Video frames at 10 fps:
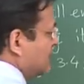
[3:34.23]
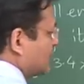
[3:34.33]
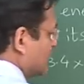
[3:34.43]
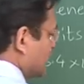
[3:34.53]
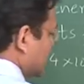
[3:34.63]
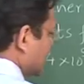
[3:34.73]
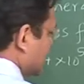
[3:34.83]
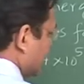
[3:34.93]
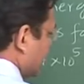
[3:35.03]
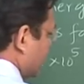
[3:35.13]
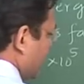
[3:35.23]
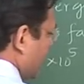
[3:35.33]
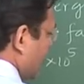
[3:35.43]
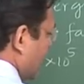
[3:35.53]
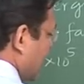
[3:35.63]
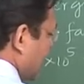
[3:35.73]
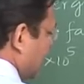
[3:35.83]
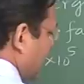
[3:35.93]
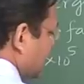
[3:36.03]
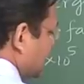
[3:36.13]
So this is
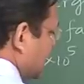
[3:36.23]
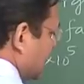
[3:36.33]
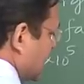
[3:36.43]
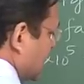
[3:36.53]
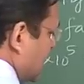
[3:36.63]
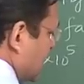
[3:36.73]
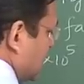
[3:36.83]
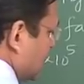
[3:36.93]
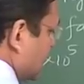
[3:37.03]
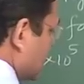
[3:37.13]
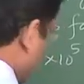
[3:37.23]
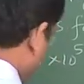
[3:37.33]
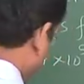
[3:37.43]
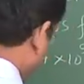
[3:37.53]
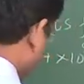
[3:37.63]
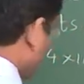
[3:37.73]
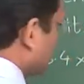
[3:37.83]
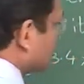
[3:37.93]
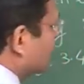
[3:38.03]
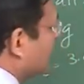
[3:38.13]
4L by G. So this is what you are
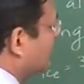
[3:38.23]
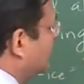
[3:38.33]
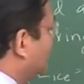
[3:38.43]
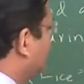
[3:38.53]
supposed to calculate